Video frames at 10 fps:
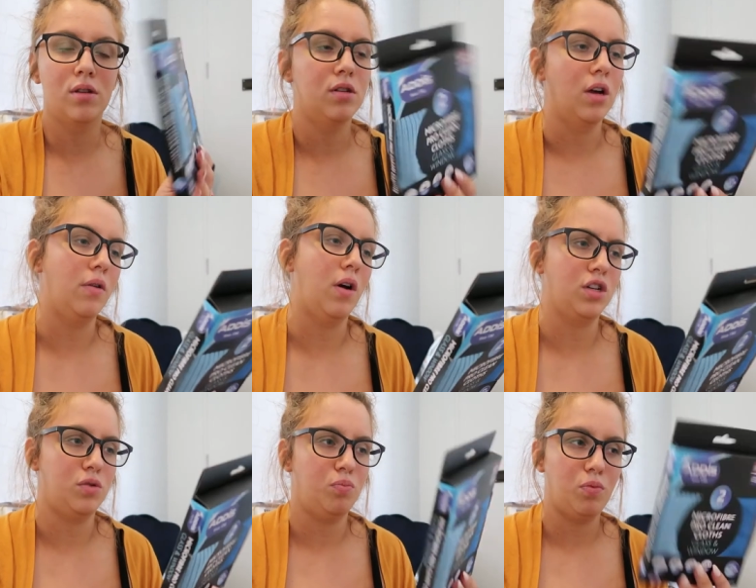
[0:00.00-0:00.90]
So I
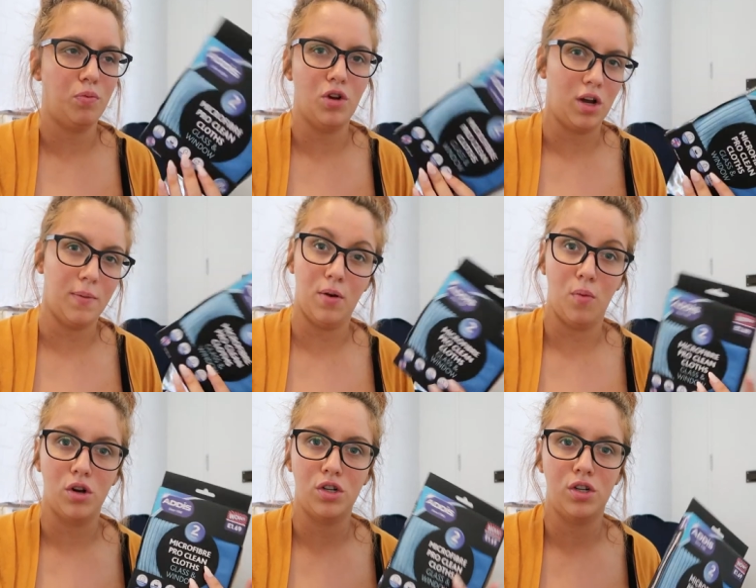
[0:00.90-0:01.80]
just chuck them in a
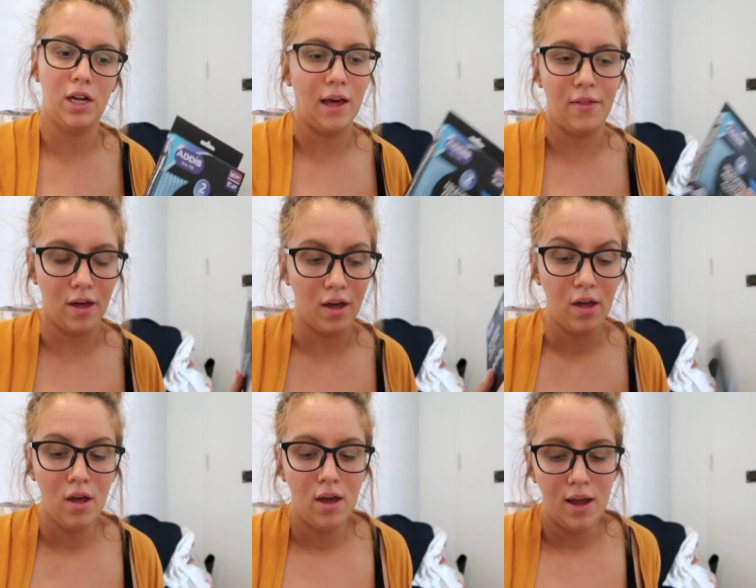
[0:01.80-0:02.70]
wash together,
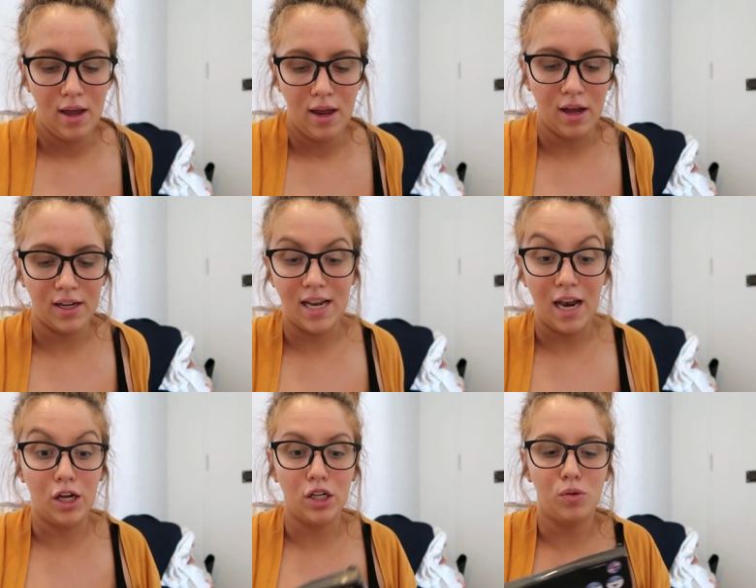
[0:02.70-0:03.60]
like a
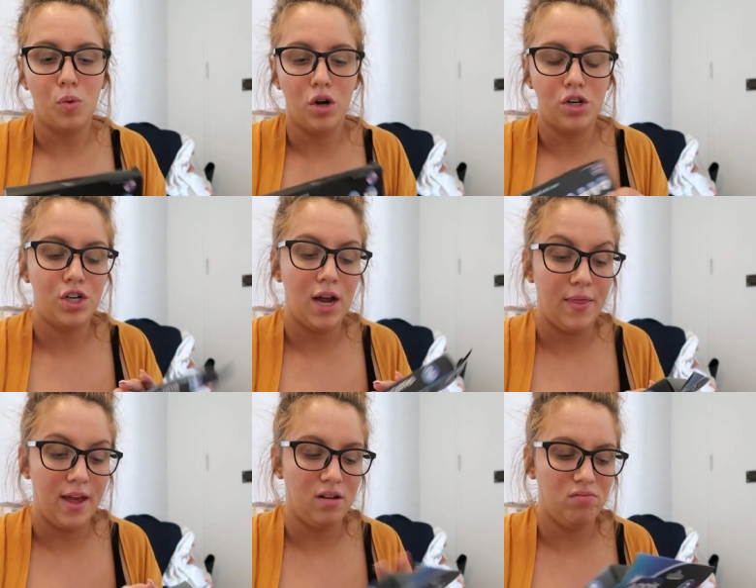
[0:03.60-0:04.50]
delicate wash,
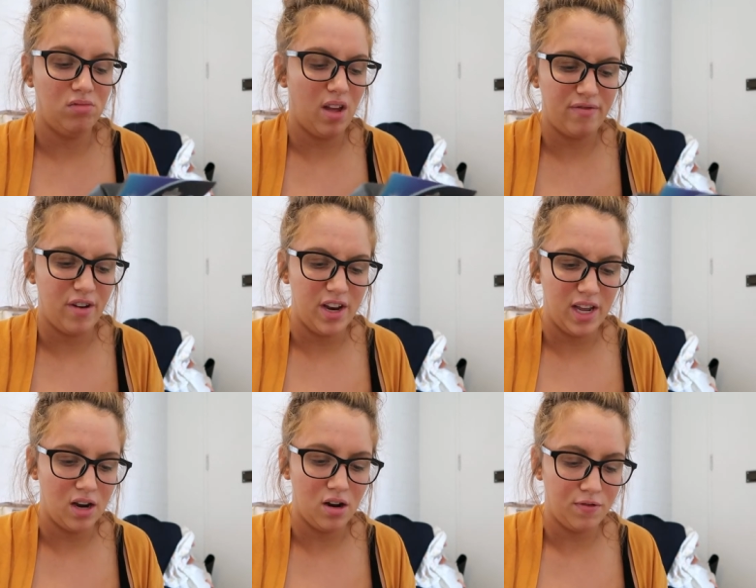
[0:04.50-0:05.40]
and then they're fine
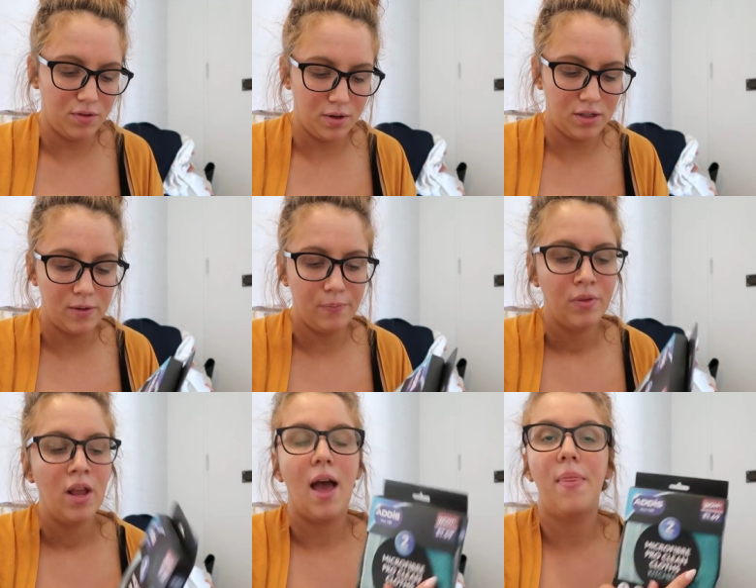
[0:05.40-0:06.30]
again afterwards.
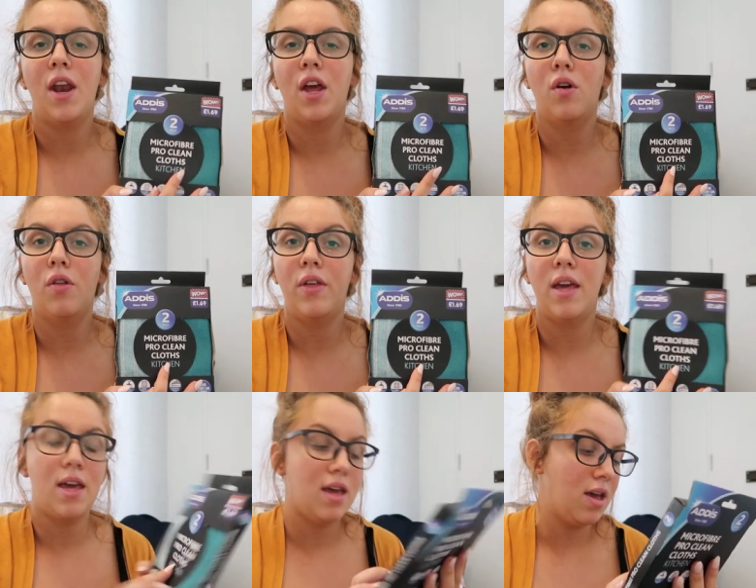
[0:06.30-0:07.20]
And then I got
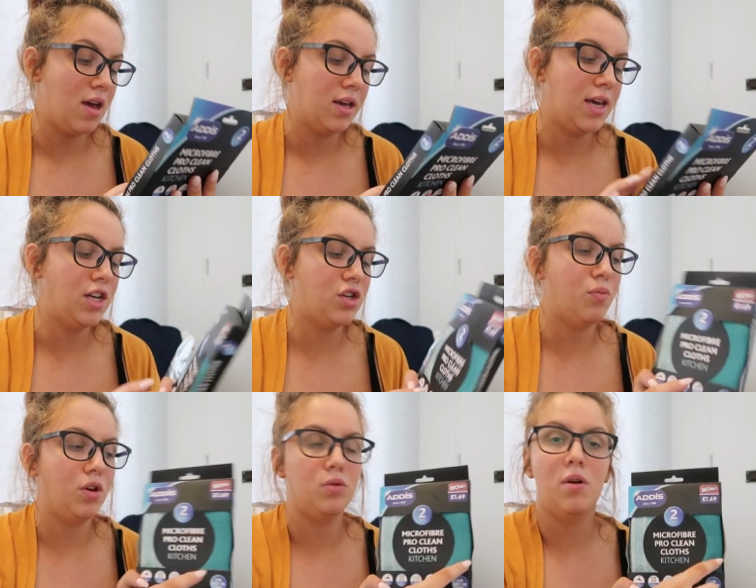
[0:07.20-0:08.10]
the kitchen
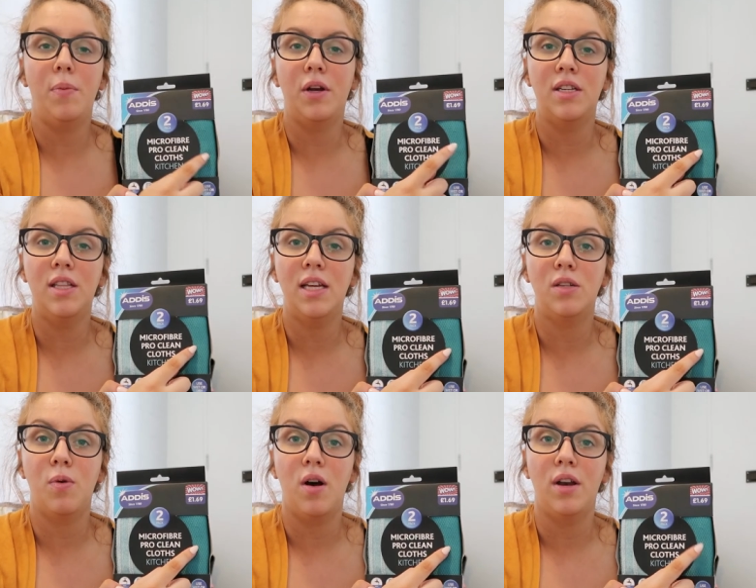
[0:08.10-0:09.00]
one as well, because
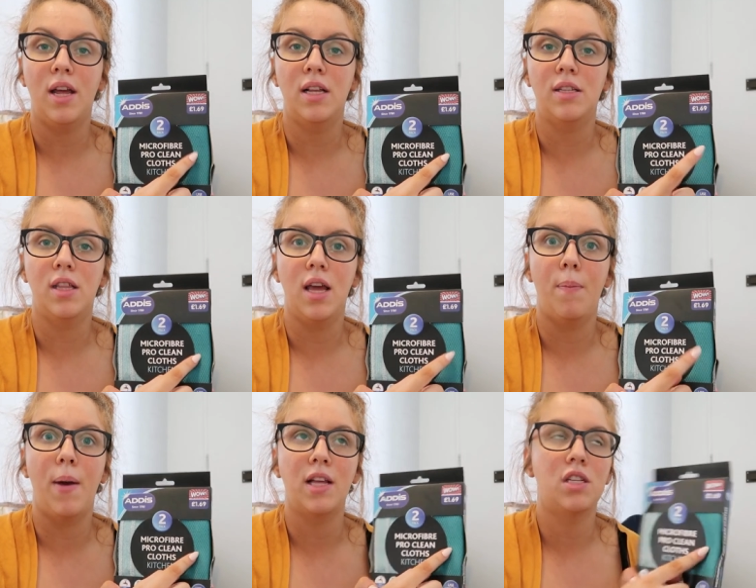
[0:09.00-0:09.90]
this one is the
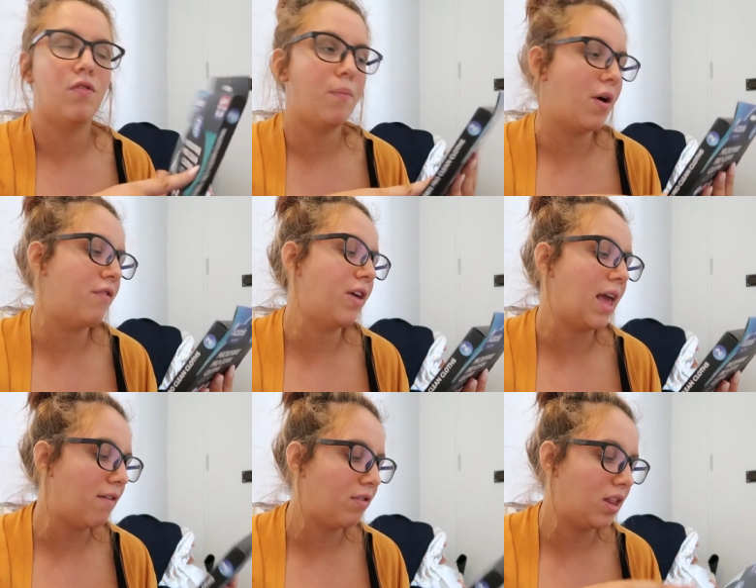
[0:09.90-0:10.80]
best for
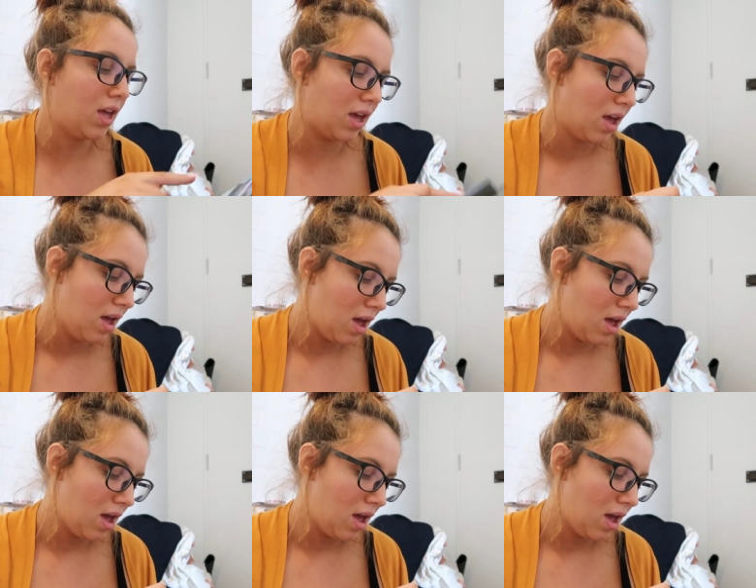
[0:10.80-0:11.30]
buffing everything.